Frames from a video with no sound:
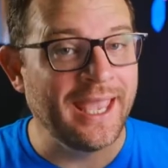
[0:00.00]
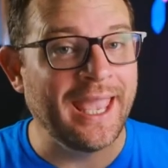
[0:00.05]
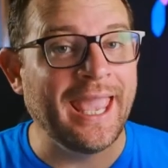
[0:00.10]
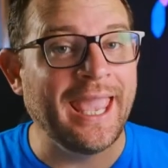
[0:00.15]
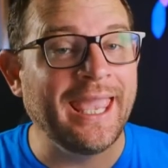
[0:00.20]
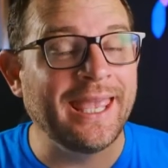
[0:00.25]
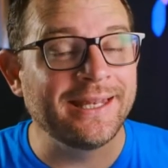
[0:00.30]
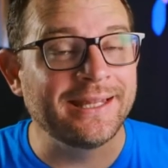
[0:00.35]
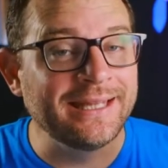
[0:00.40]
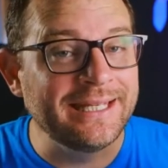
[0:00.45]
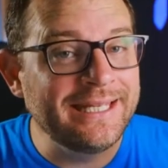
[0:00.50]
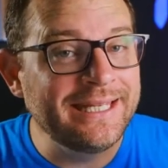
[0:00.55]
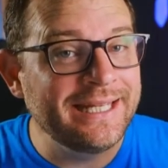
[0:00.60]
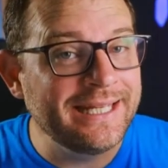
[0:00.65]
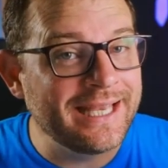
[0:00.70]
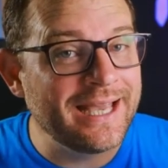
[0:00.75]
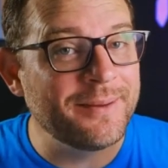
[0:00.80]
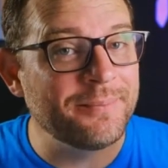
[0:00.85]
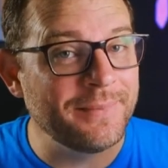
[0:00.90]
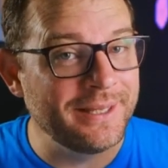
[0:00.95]
and
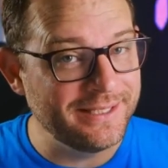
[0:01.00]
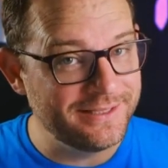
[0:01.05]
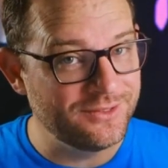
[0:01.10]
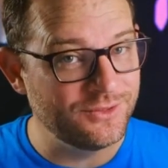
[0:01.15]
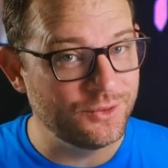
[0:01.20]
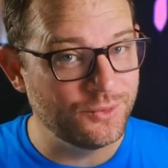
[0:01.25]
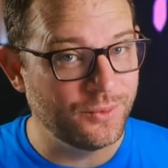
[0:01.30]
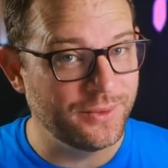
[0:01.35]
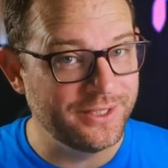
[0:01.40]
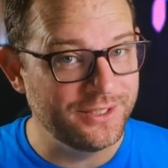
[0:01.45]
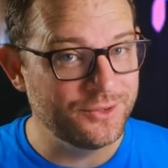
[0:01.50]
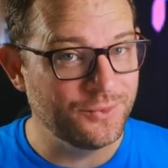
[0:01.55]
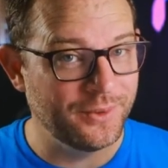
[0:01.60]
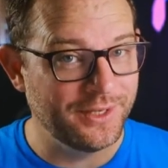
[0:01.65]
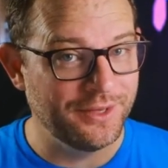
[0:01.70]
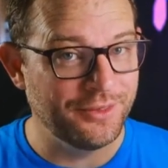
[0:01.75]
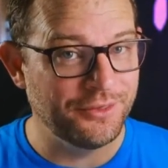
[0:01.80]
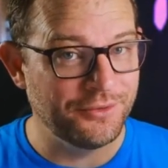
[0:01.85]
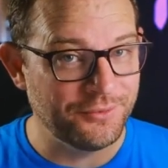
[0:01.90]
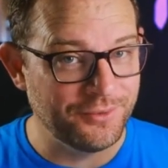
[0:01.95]
leading up into
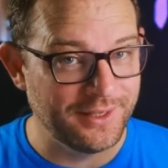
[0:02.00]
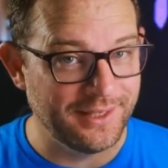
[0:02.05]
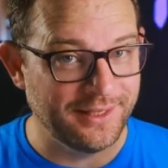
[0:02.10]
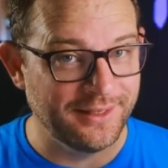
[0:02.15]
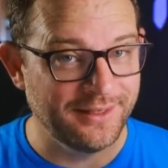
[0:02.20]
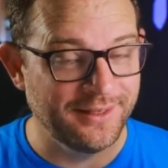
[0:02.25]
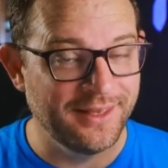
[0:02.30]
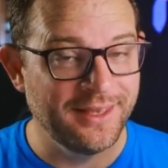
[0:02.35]
2023